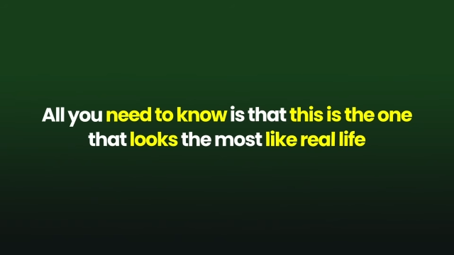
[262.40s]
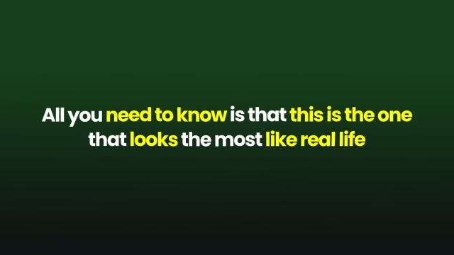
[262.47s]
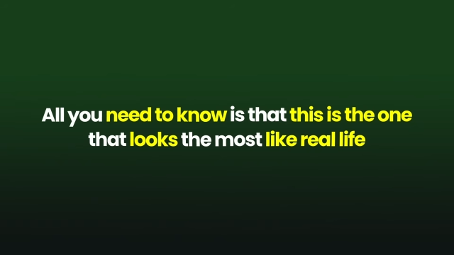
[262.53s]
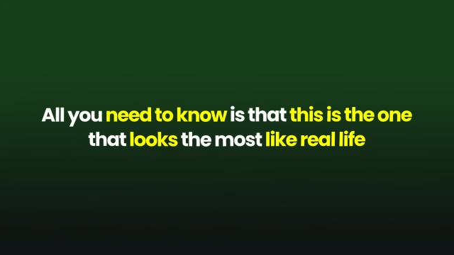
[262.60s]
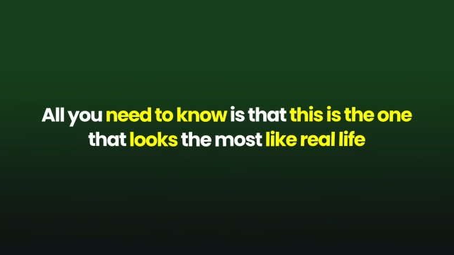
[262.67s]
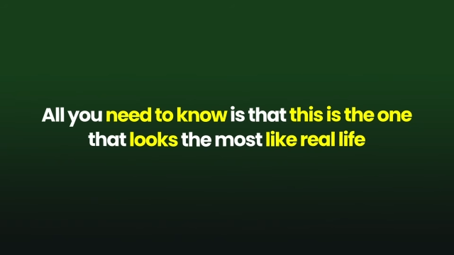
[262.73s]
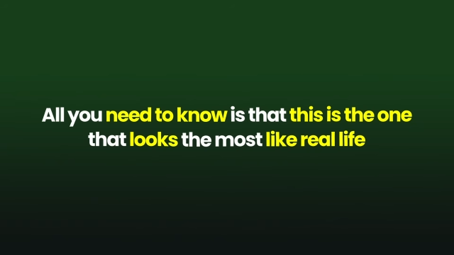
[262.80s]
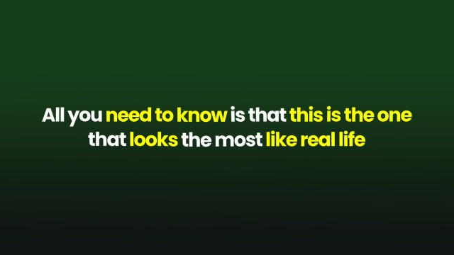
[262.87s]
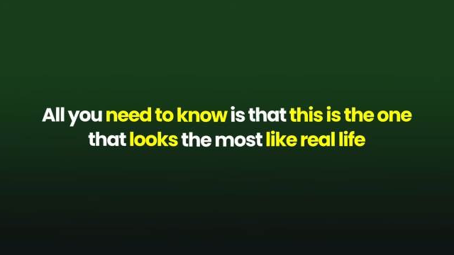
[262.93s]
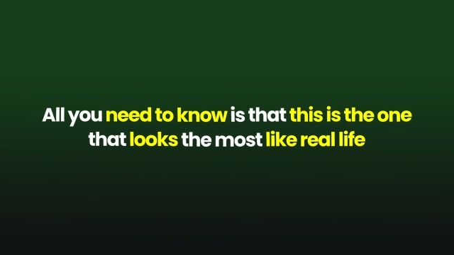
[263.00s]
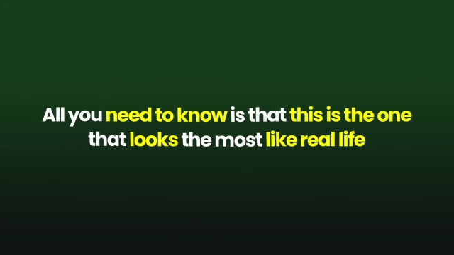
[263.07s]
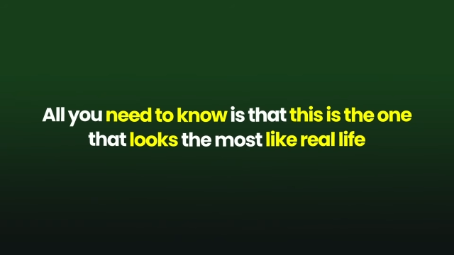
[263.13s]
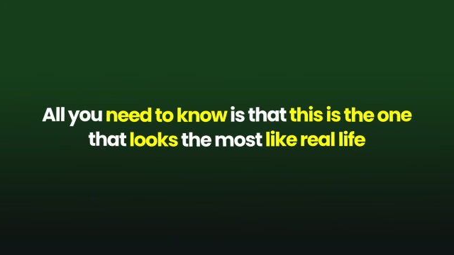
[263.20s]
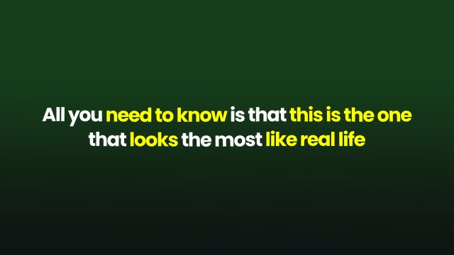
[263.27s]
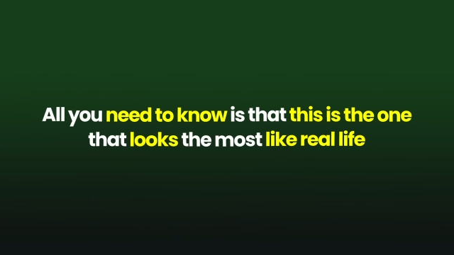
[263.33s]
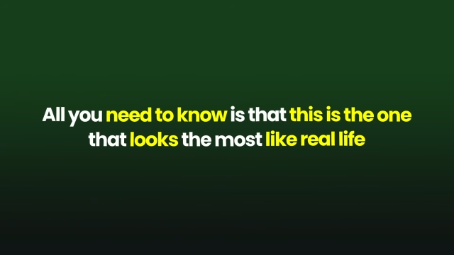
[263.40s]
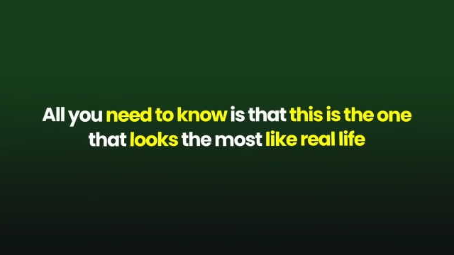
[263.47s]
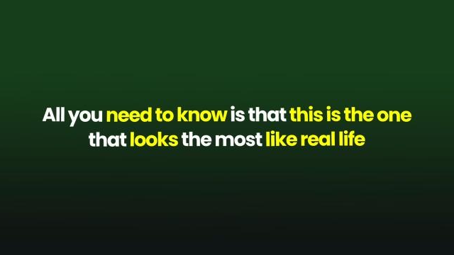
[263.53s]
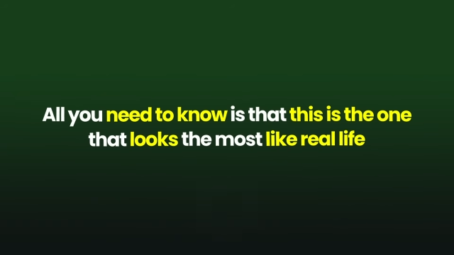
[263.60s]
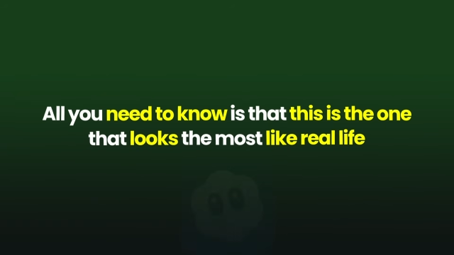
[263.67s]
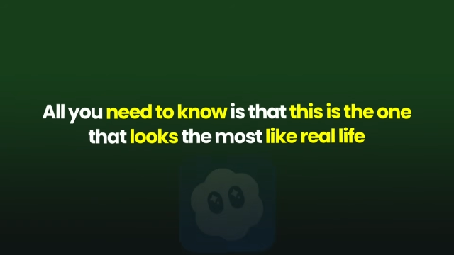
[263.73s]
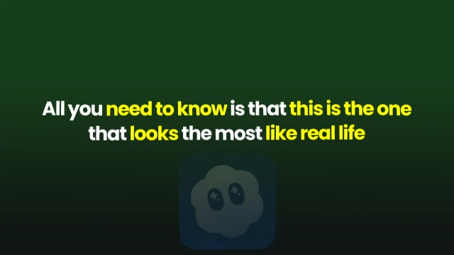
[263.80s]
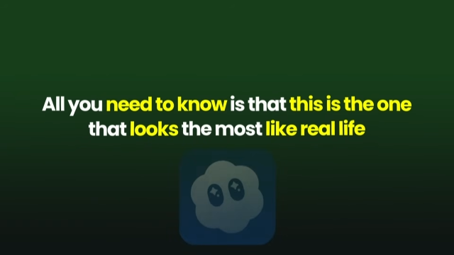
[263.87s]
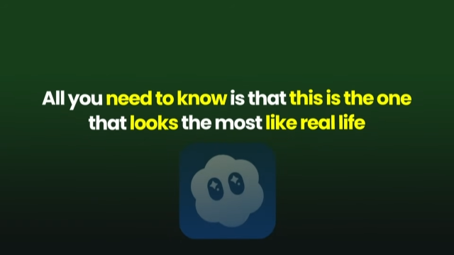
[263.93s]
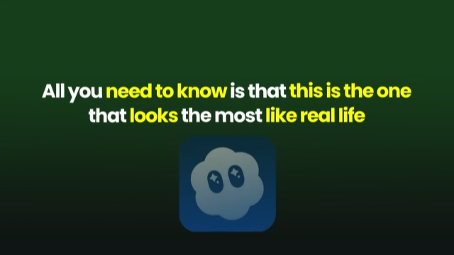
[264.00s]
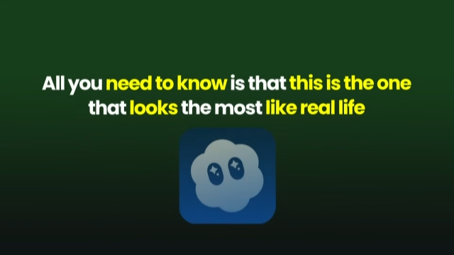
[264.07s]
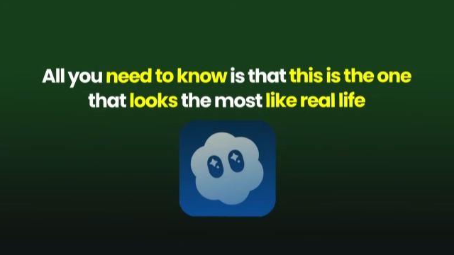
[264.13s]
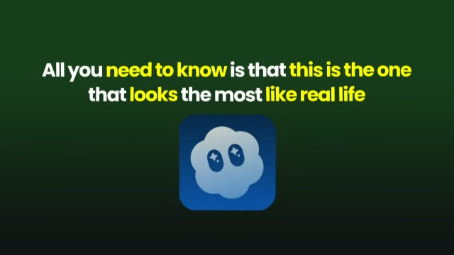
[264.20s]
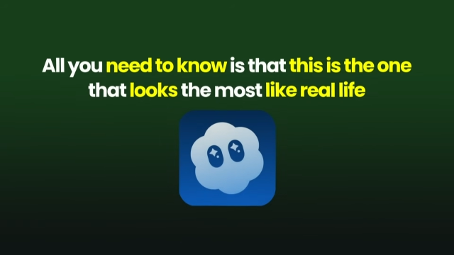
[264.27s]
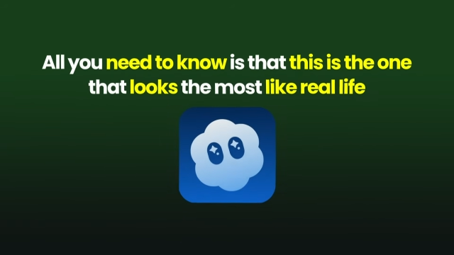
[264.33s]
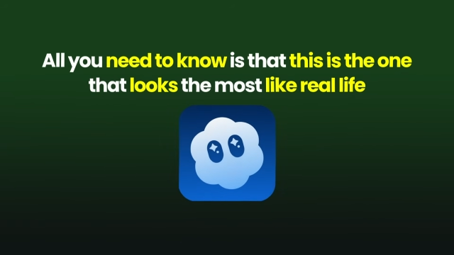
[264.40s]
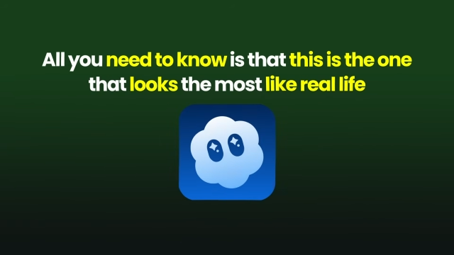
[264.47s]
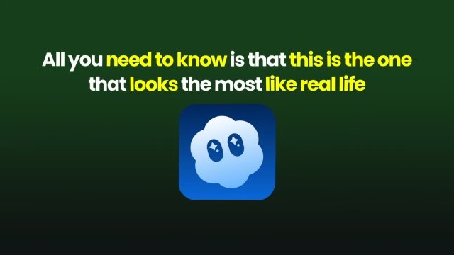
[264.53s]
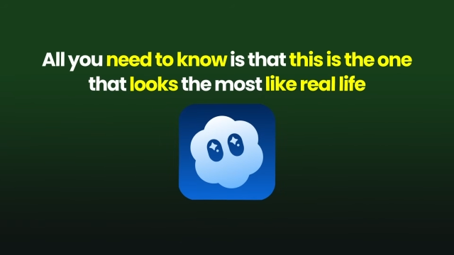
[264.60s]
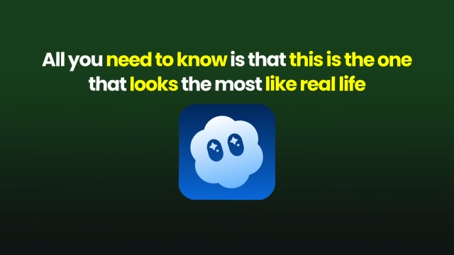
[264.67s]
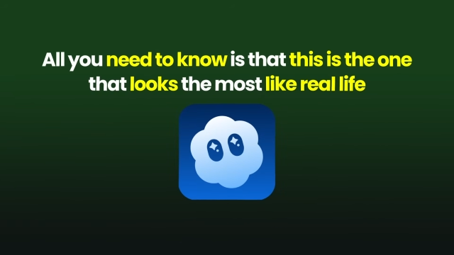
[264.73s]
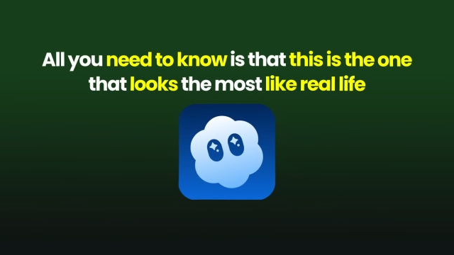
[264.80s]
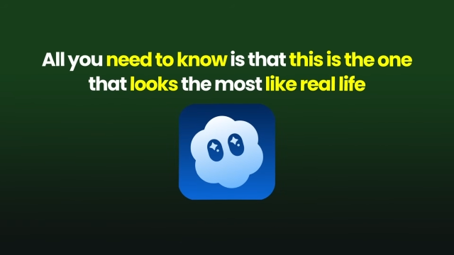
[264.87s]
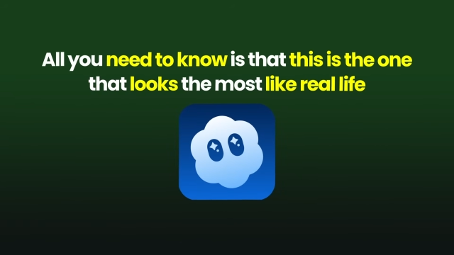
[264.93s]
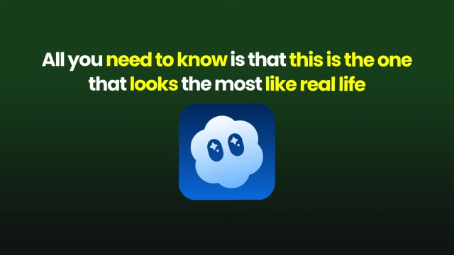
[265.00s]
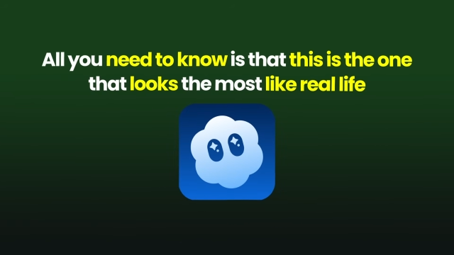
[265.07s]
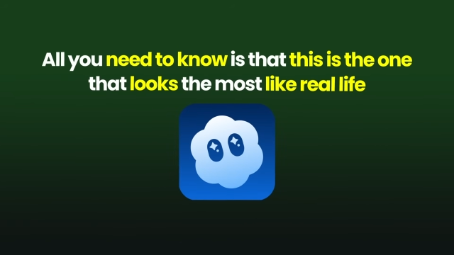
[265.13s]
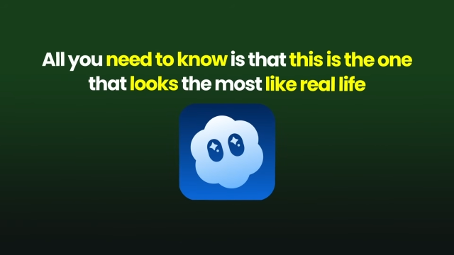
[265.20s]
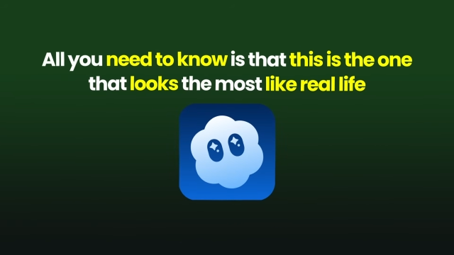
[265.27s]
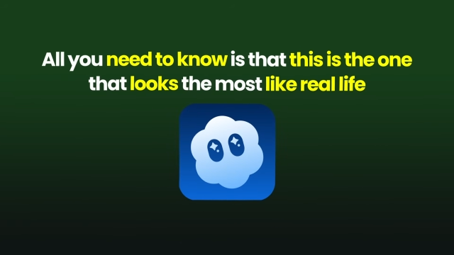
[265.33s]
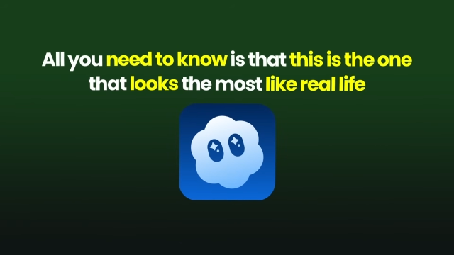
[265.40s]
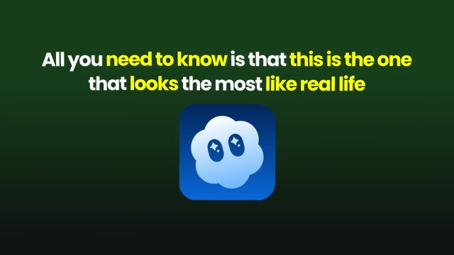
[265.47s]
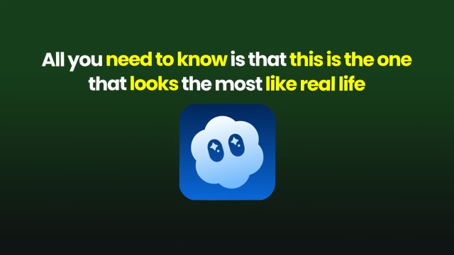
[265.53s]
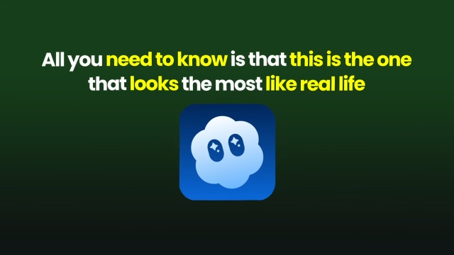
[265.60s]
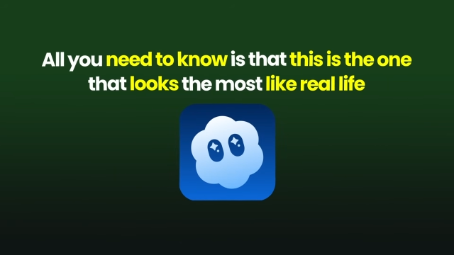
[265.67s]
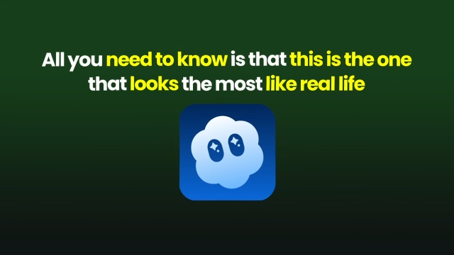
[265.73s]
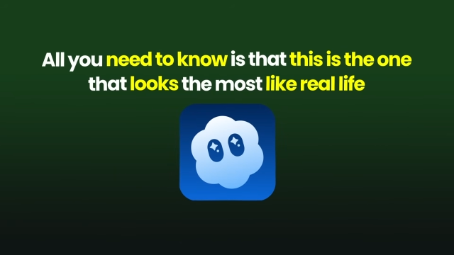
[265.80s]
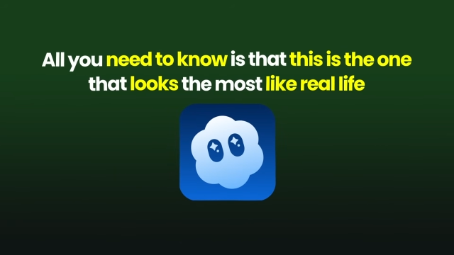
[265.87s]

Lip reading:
(no speaker visible)